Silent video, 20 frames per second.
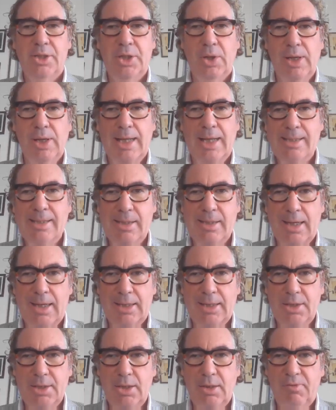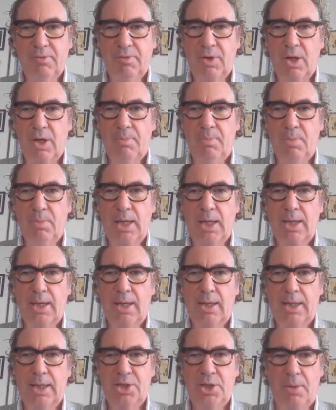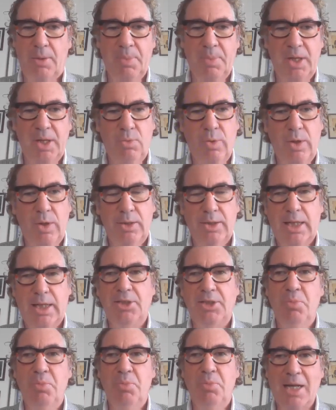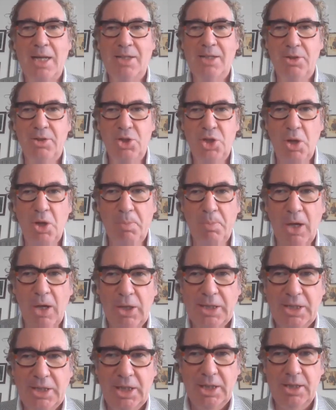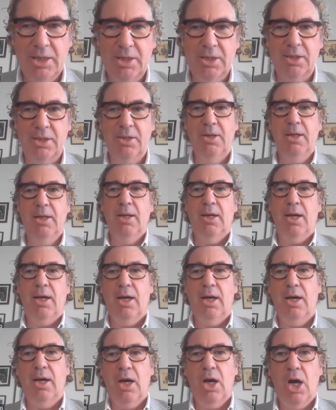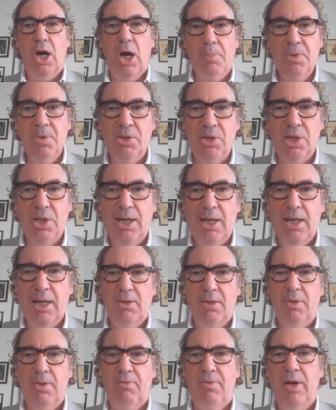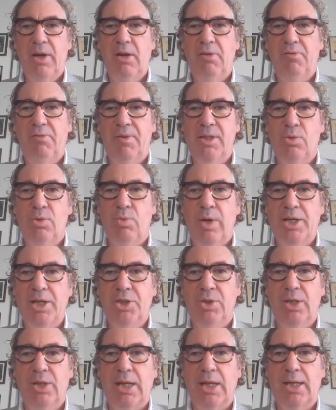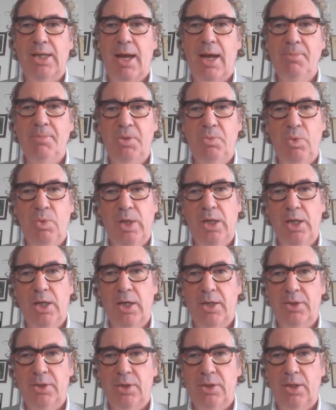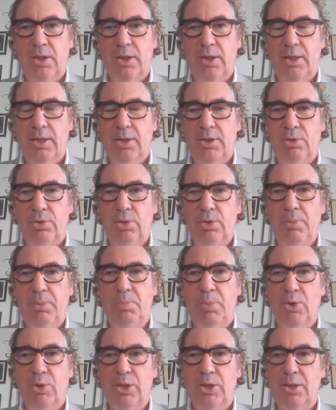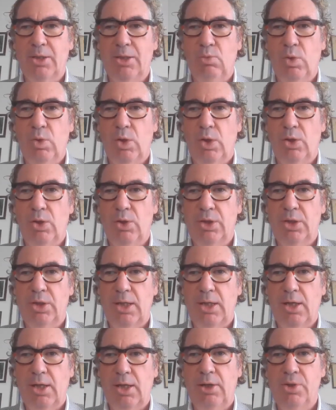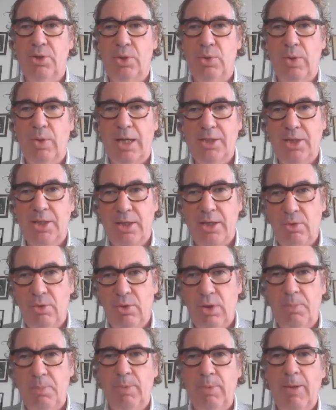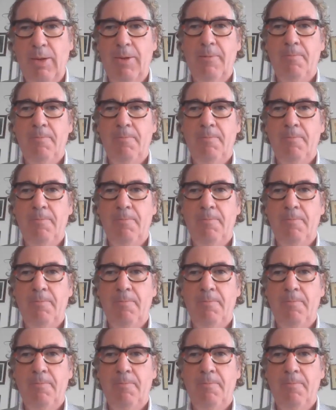So let's start from a topic that you master, geopolitics. Obviously, the very first question that comes, we got two important wars close to us in Europe.